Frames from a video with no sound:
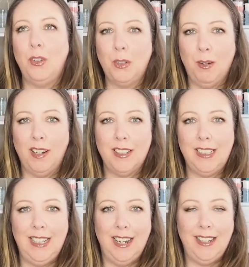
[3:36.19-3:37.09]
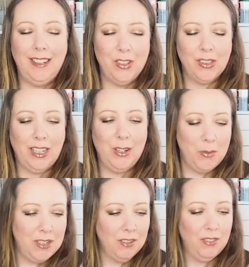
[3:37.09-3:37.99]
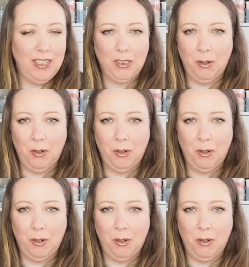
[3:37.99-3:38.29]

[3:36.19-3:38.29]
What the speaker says: good quality, and you can just get loads of different things.